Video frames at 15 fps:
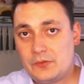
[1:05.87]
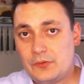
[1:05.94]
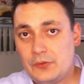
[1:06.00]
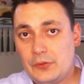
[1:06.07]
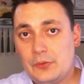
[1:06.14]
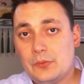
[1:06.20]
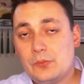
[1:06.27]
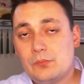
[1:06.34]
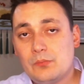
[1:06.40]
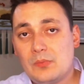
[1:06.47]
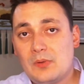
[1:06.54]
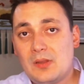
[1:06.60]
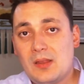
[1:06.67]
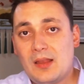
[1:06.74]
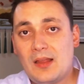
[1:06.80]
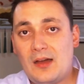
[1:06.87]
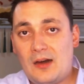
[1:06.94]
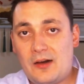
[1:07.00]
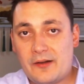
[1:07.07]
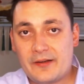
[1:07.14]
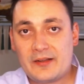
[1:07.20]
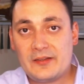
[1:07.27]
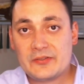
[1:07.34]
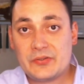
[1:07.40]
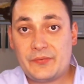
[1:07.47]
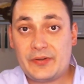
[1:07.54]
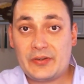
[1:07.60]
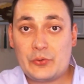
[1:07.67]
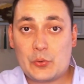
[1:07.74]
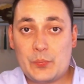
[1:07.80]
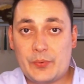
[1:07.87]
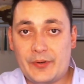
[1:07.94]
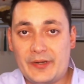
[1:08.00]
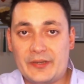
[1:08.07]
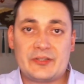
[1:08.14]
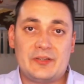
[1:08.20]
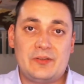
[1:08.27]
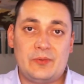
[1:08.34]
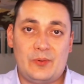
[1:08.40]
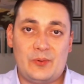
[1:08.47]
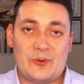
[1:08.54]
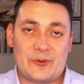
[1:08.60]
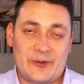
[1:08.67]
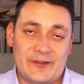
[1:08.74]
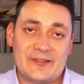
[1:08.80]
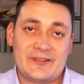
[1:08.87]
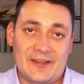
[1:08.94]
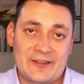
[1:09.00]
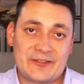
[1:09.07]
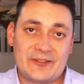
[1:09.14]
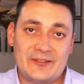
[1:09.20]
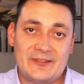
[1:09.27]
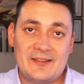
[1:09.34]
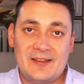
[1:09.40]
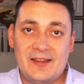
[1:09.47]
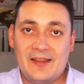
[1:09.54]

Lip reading: 2, articles of incorporation or organization,